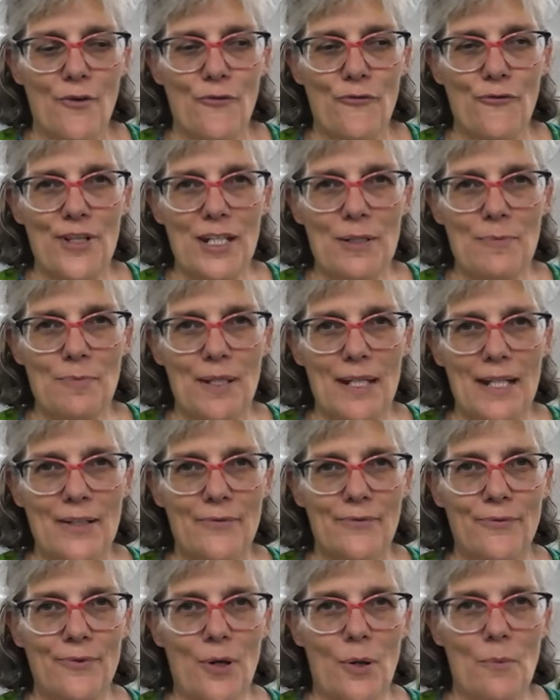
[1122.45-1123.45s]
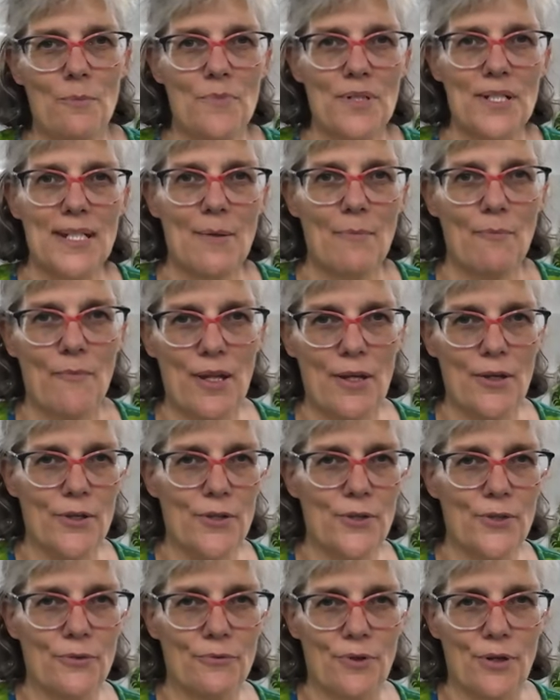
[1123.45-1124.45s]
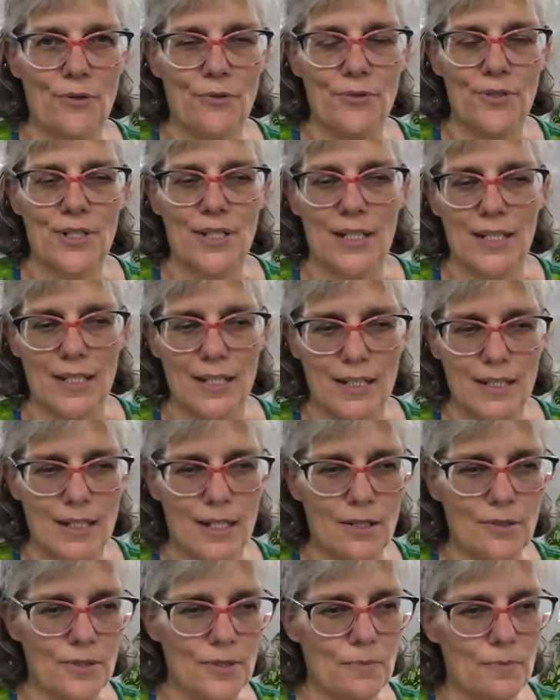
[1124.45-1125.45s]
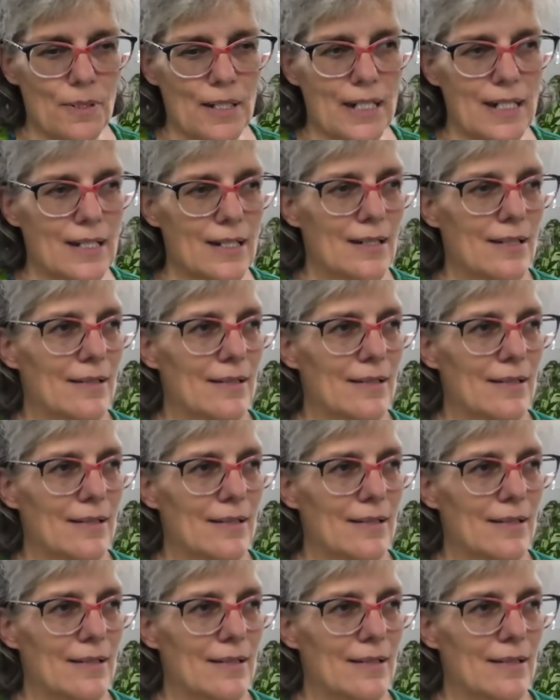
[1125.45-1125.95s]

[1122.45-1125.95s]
feedback from somewhere on the road in the outback.